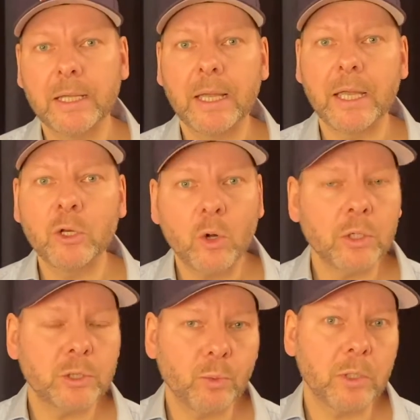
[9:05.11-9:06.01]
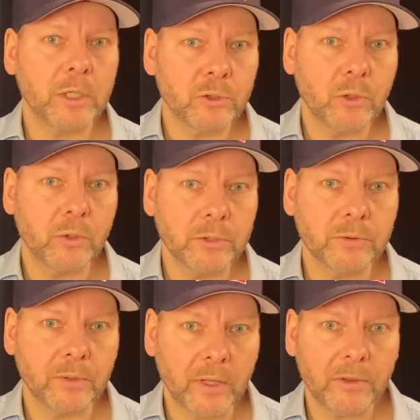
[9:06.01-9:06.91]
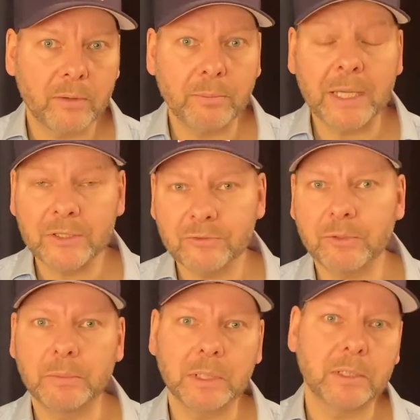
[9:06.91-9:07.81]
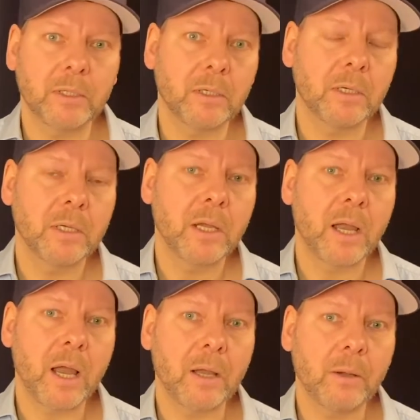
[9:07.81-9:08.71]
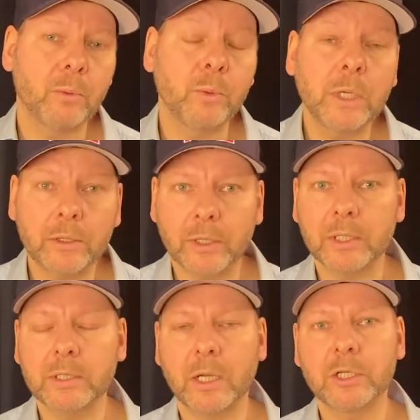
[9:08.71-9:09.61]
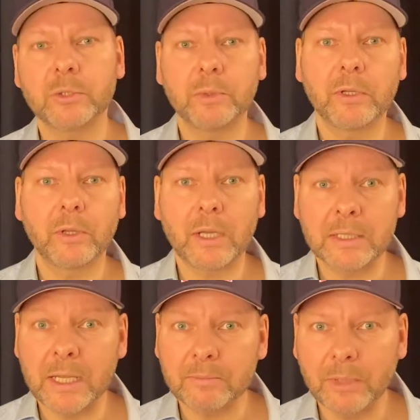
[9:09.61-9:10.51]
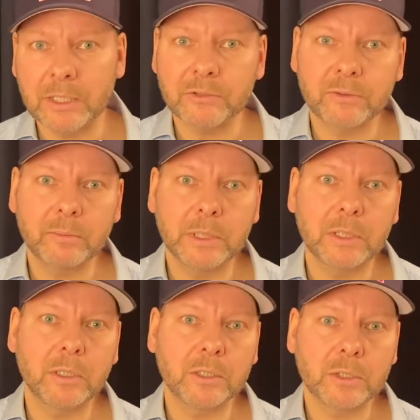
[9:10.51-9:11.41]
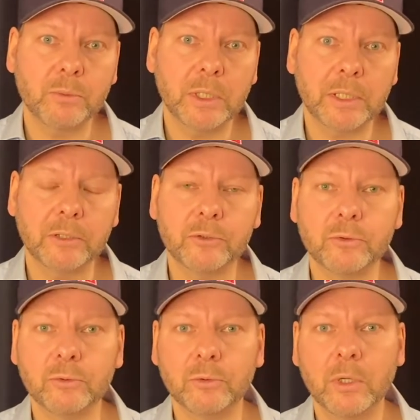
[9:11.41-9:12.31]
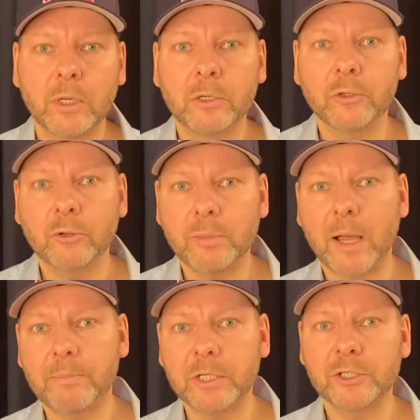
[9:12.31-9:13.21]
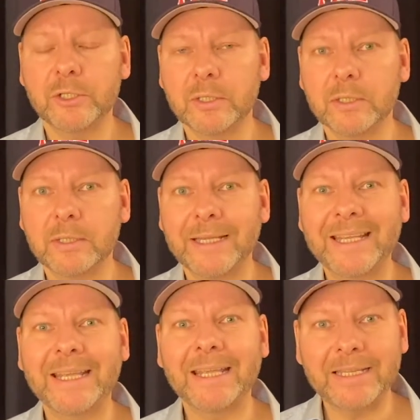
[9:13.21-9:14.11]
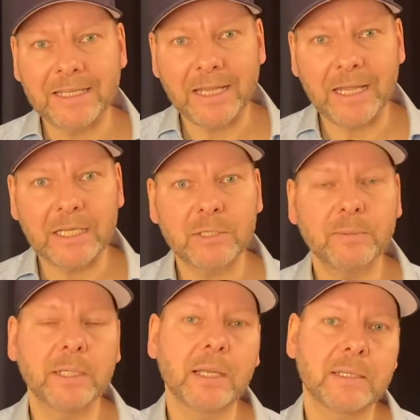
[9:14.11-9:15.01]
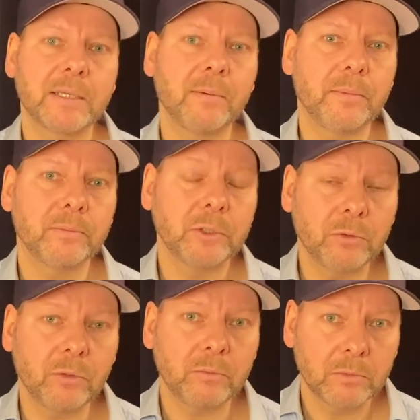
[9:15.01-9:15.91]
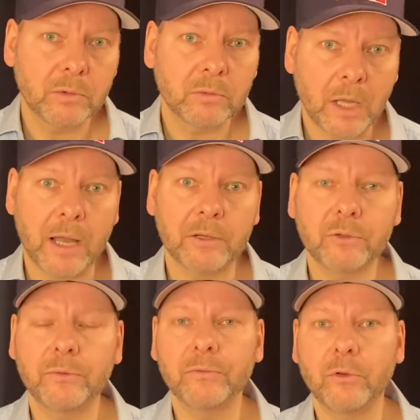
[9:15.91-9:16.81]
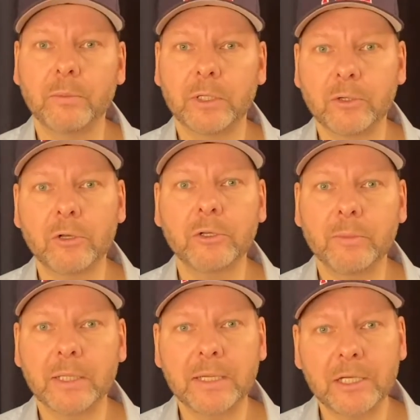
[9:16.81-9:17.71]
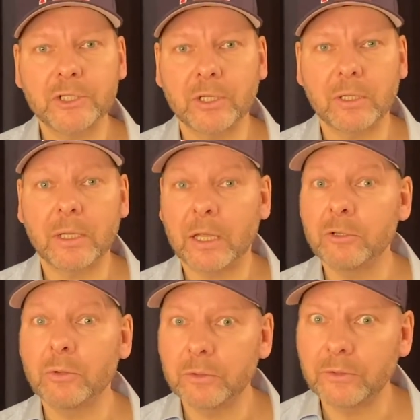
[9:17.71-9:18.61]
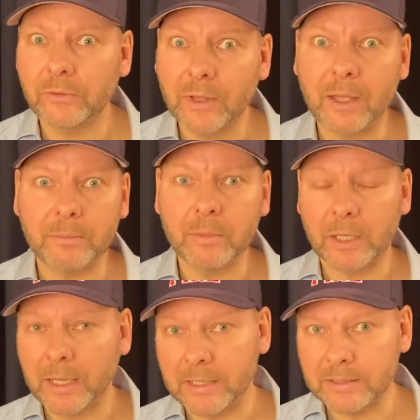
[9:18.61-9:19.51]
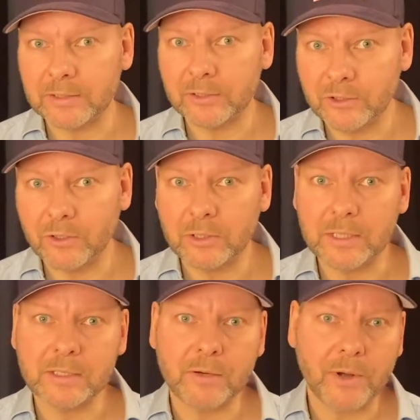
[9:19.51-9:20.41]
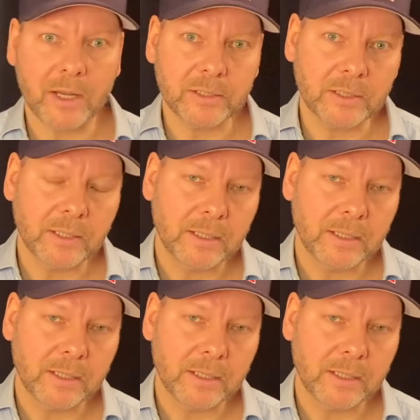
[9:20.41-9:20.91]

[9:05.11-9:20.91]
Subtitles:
and also what I told to another mainstream media we are in touch with. And that mainstream media is willing to, you know, publish this in case we get some, you know, hard confirming documentation. And I told to them, again, this is not Teslarati,